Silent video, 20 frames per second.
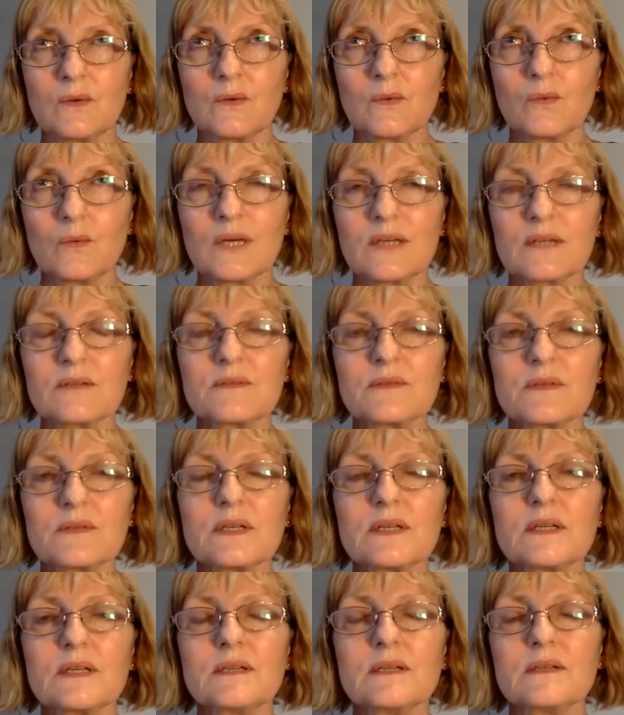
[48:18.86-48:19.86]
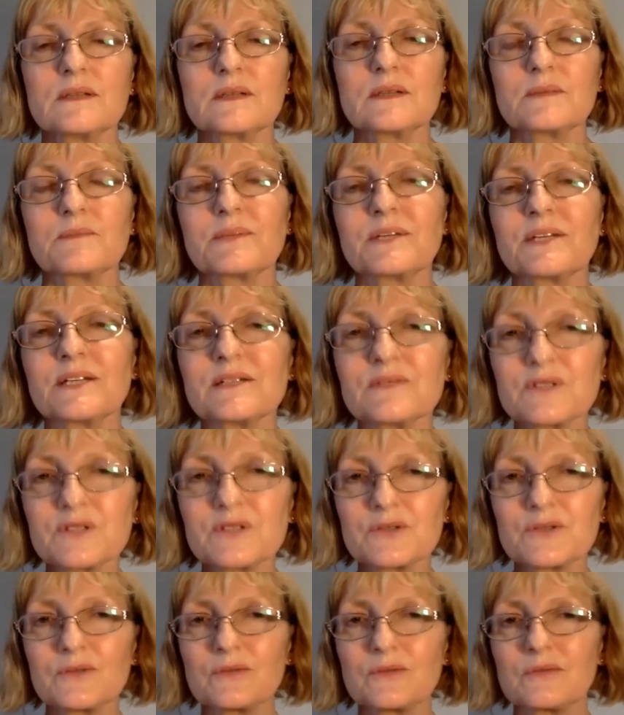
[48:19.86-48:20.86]
one of the, the
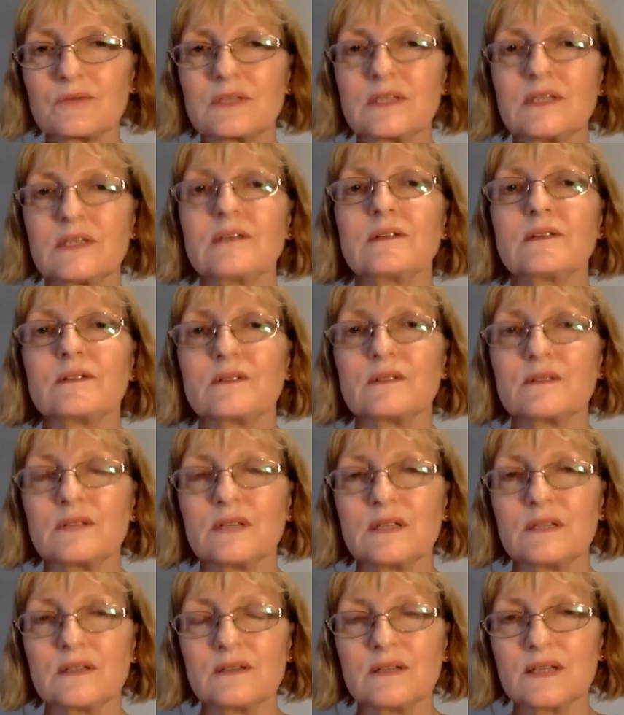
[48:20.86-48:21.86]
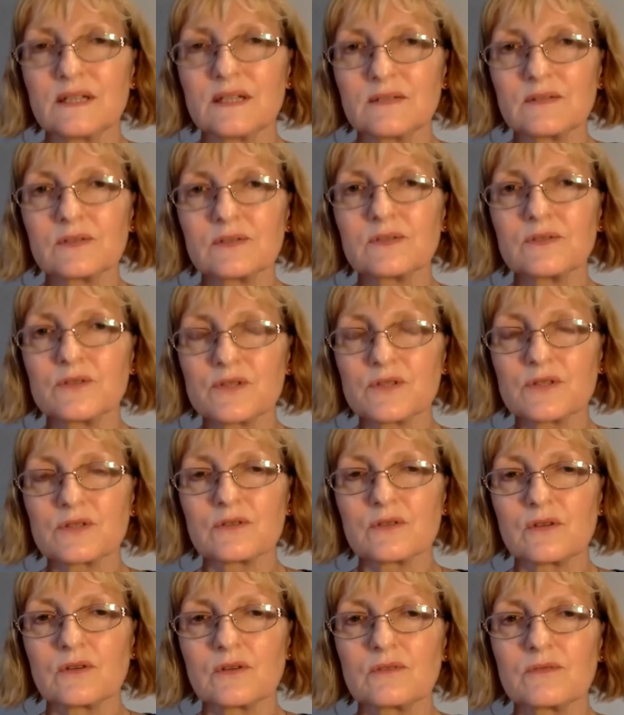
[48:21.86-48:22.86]
pivotal things in the
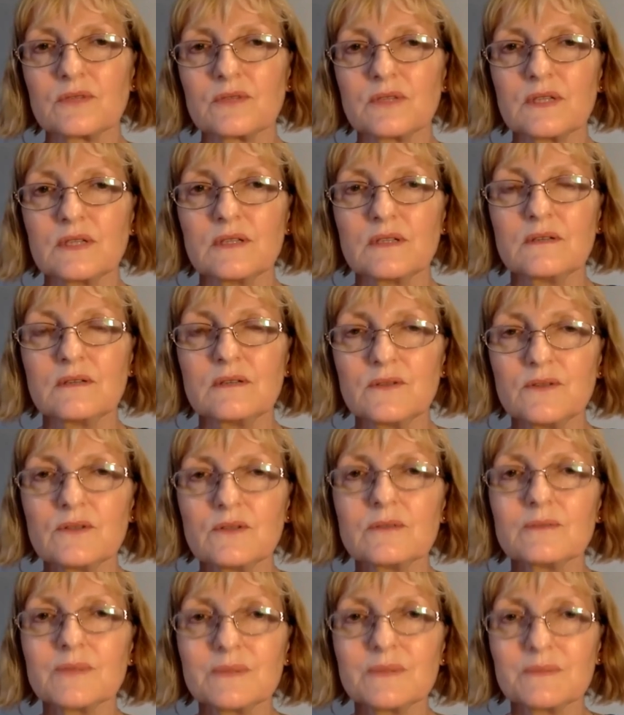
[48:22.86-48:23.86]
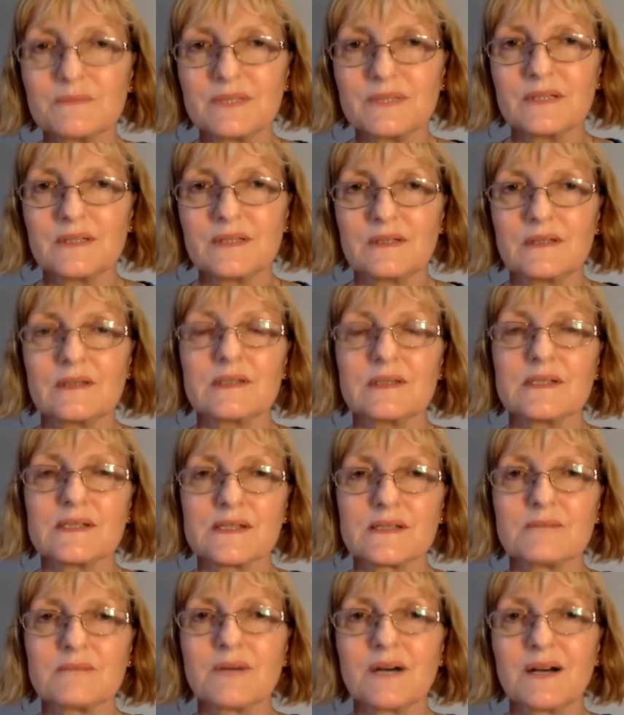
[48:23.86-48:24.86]
evolution of the human being
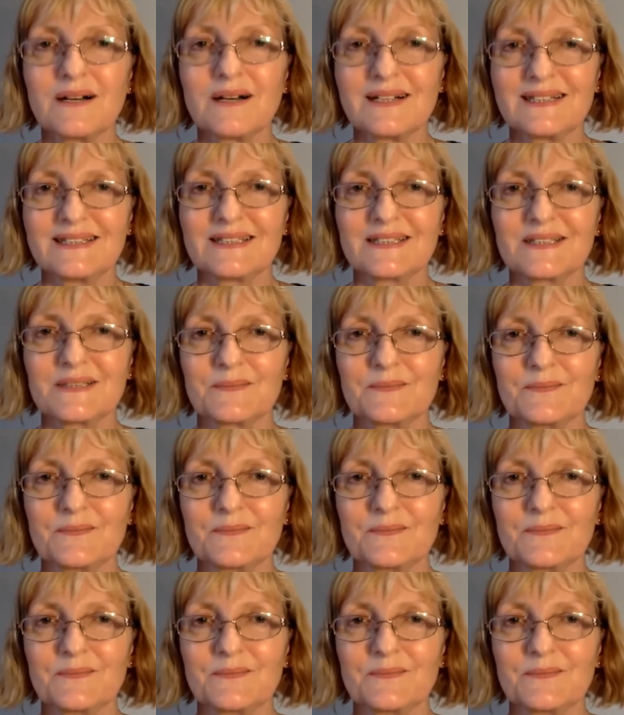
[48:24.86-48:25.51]
is the mind.